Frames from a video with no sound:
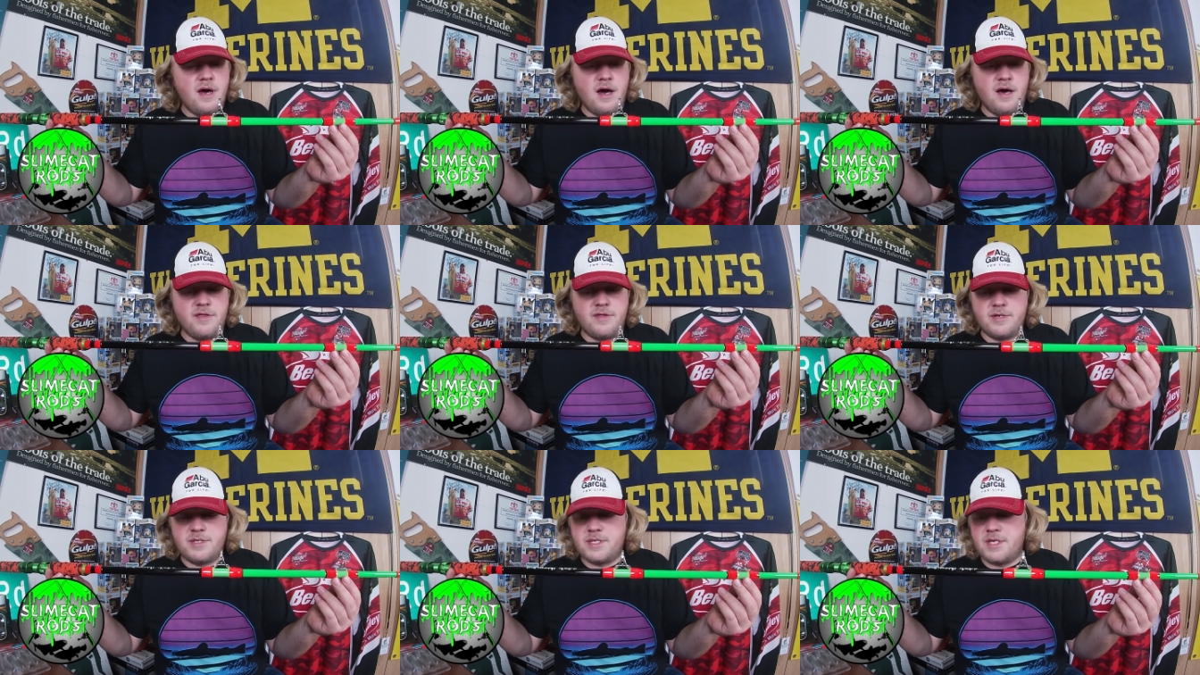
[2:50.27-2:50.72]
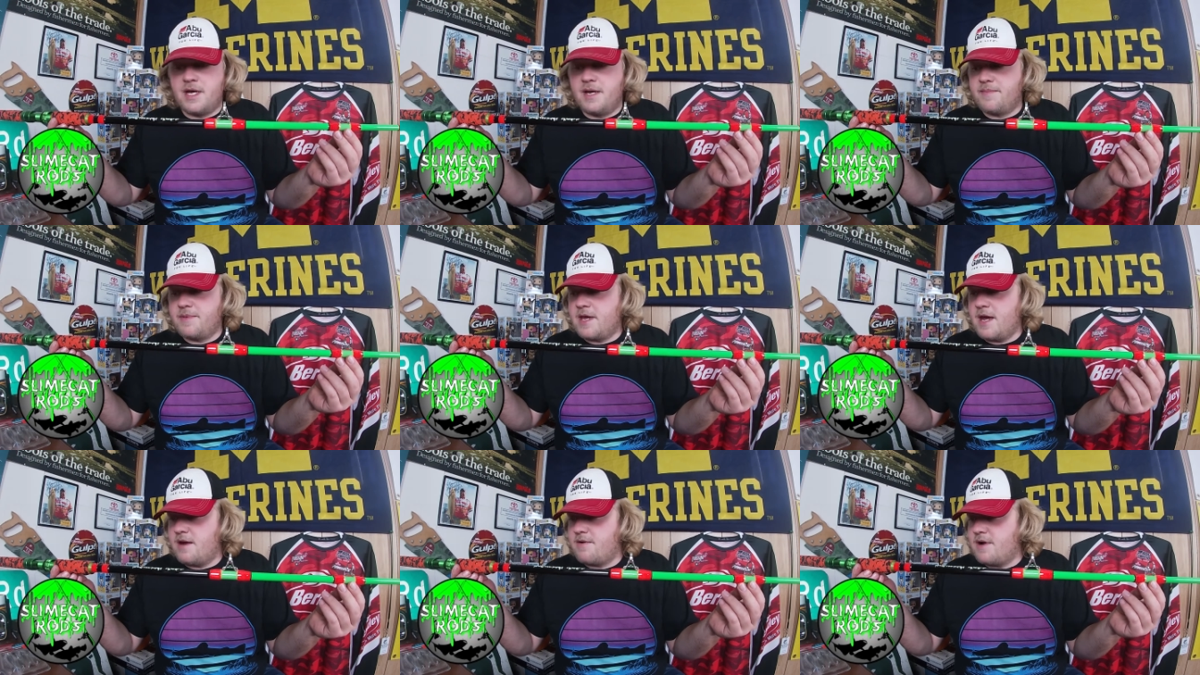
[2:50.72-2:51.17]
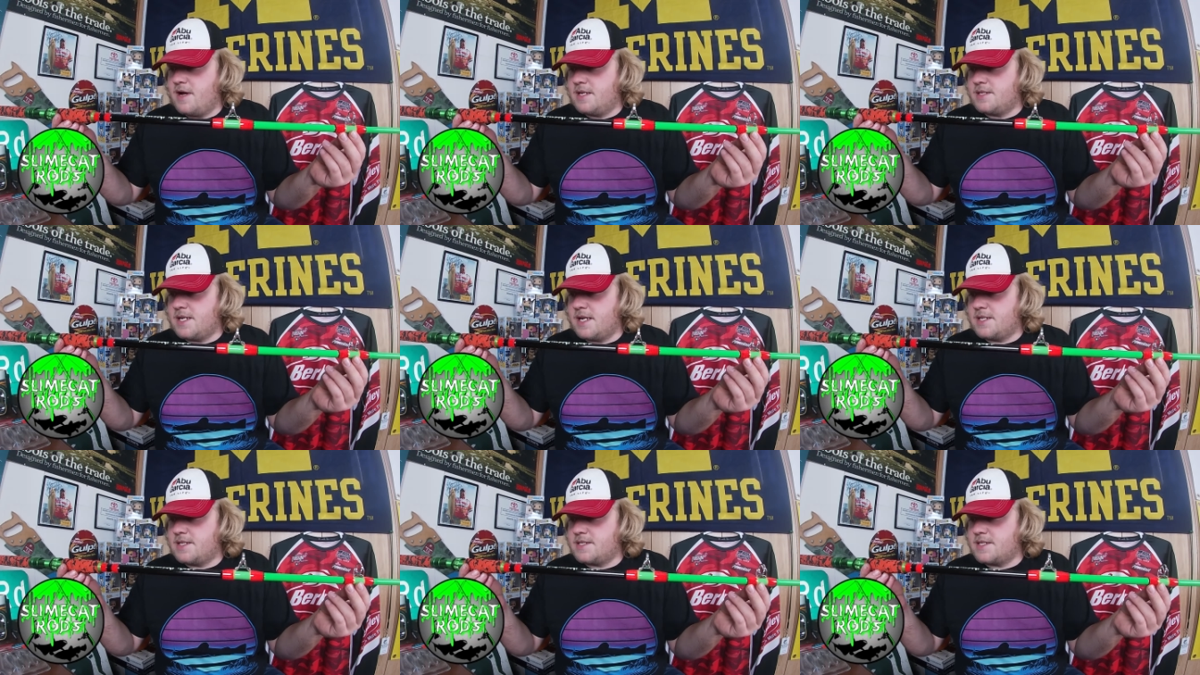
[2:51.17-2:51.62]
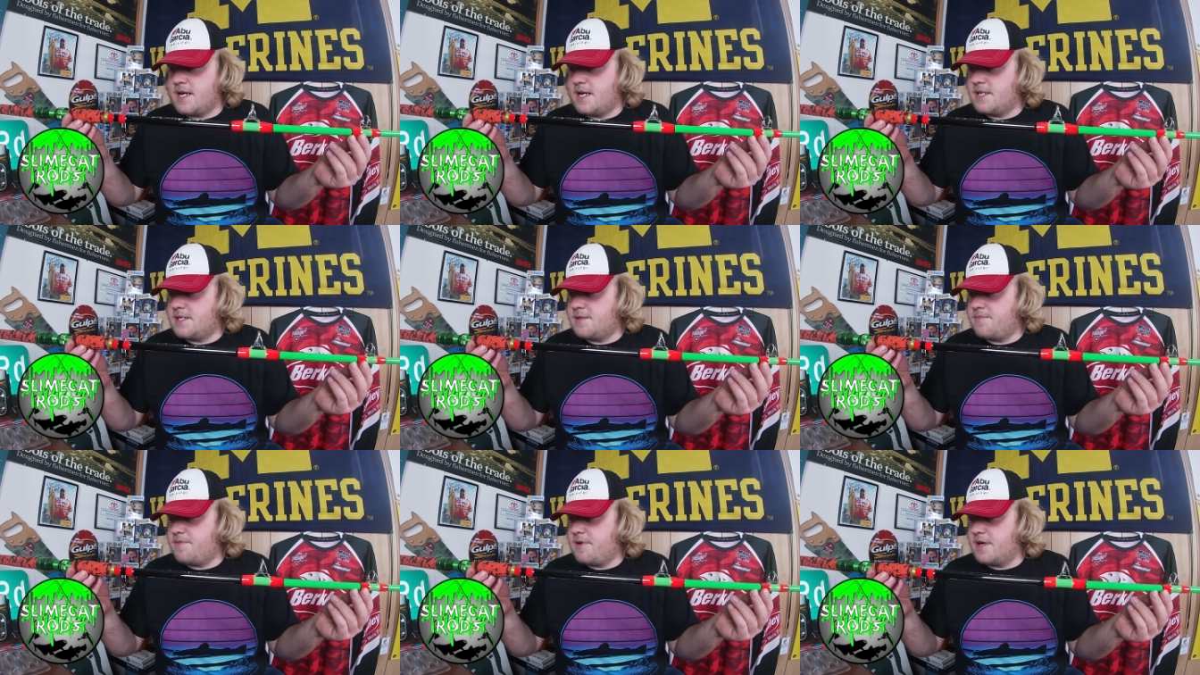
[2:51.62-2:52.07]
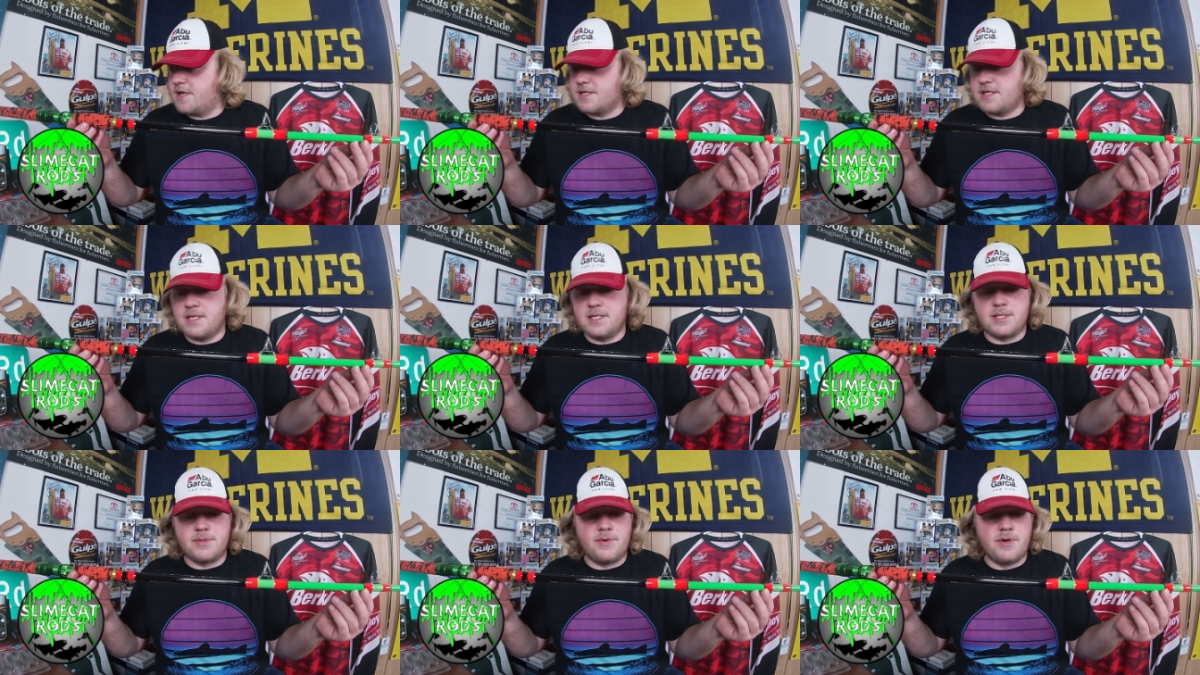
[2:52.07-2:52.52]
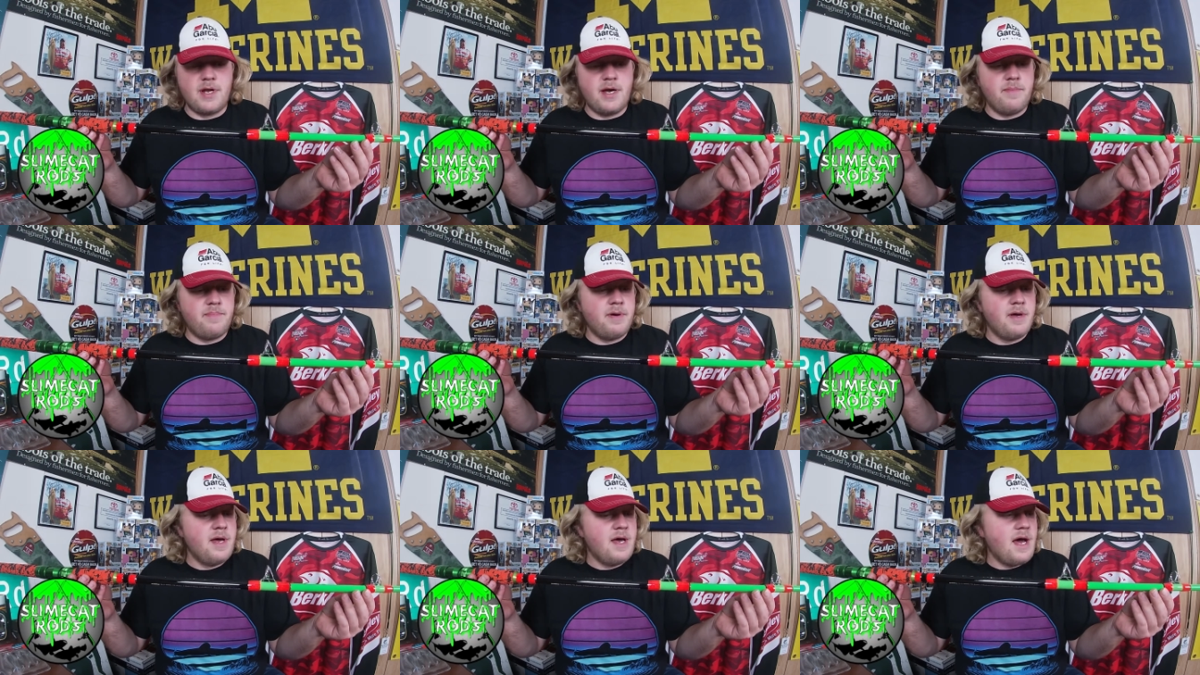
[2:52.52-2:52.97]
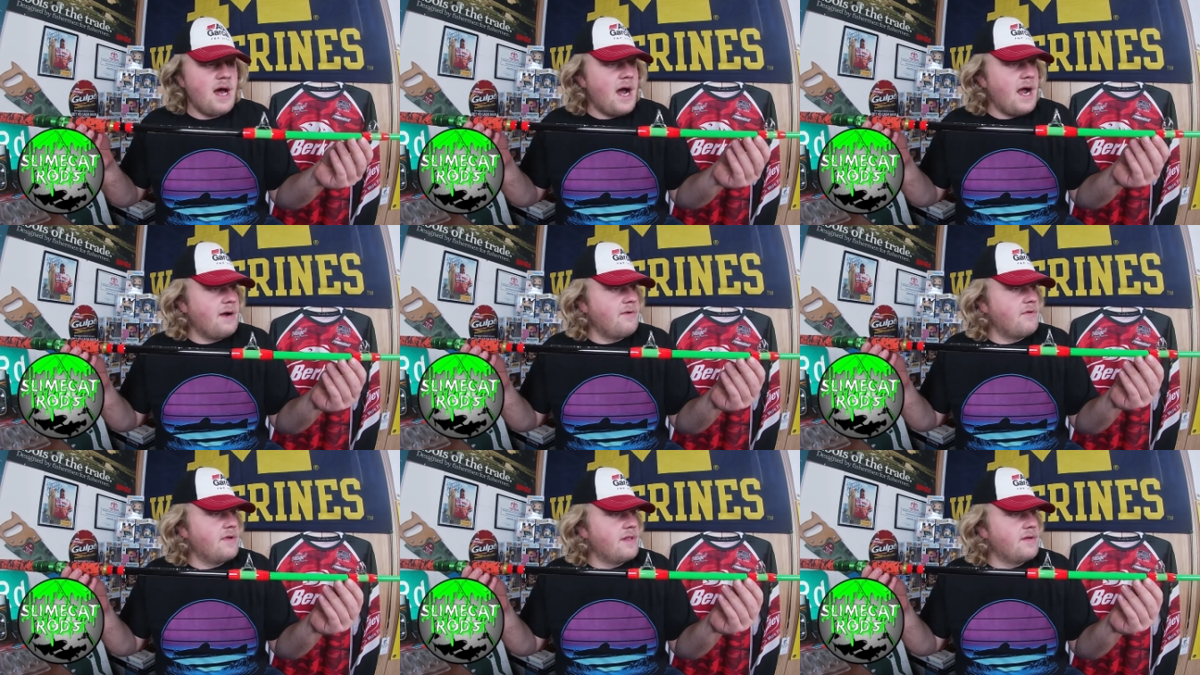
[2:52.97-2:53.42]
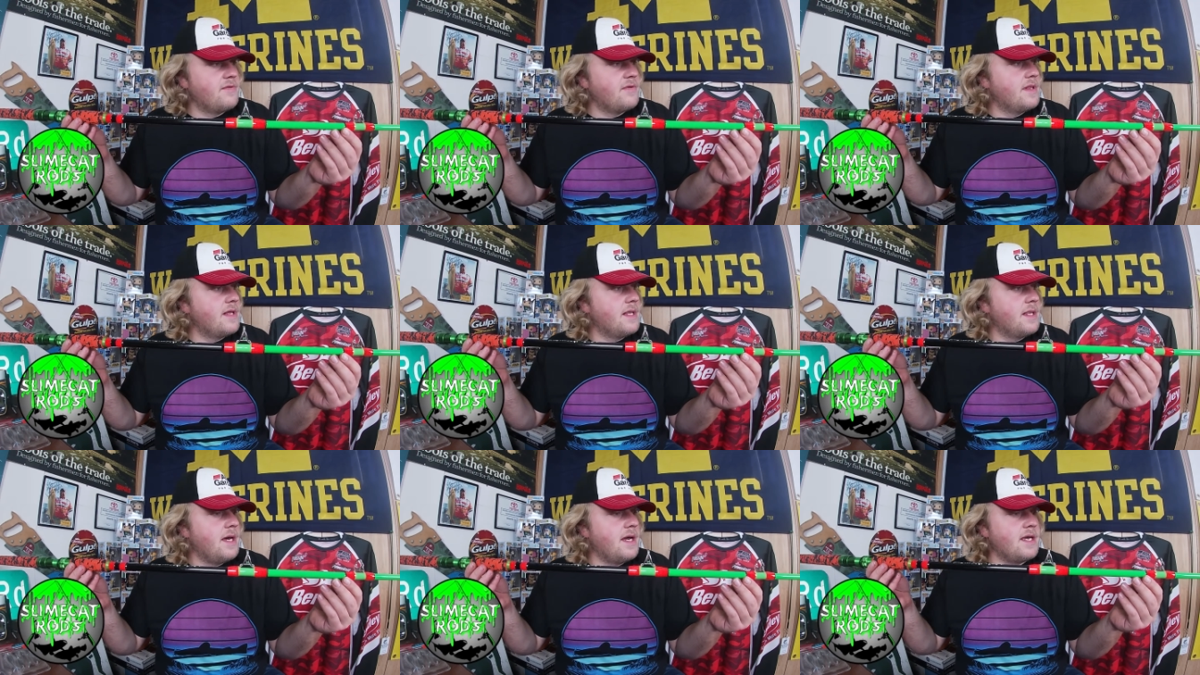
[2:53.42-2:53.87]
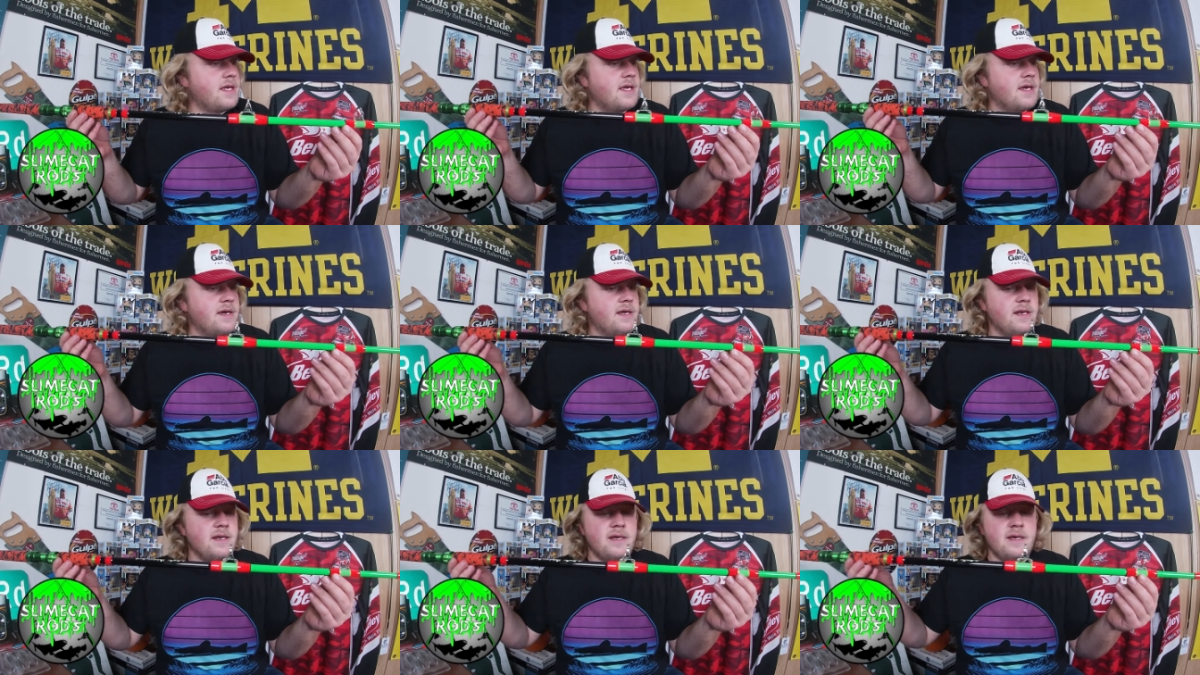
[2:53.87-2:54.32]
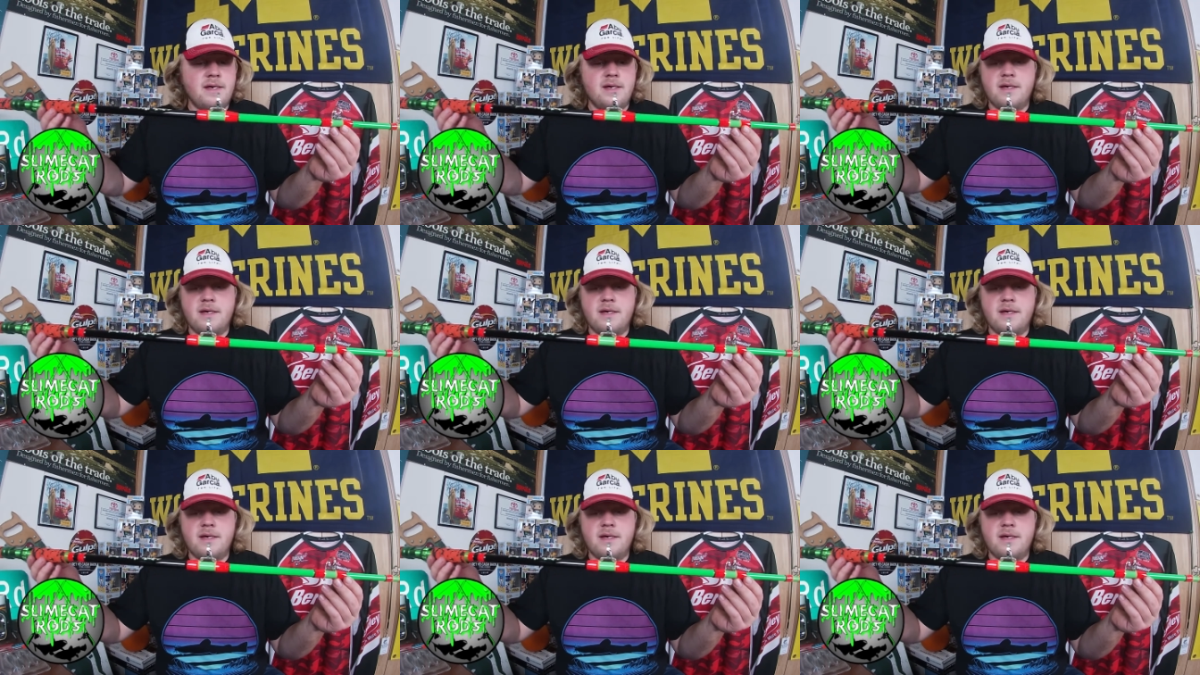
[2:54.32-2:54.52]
other Slimecat rods, I decided to pick this one up. I really, really like it.